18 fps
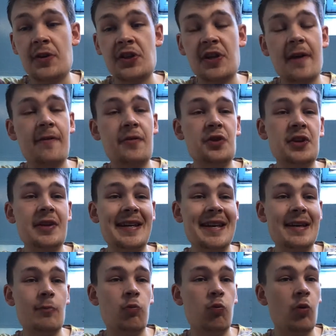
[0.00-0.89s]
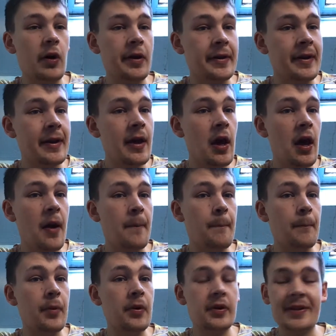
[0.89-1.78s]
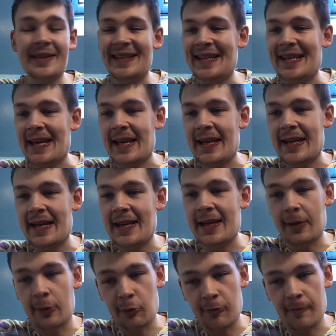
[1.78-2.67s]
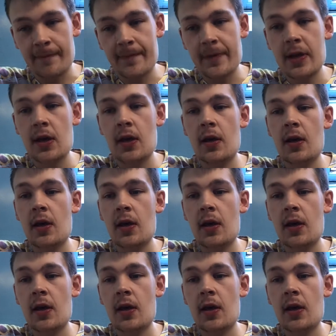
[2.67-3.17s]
Going for Sheffield United 1, Burnley 0.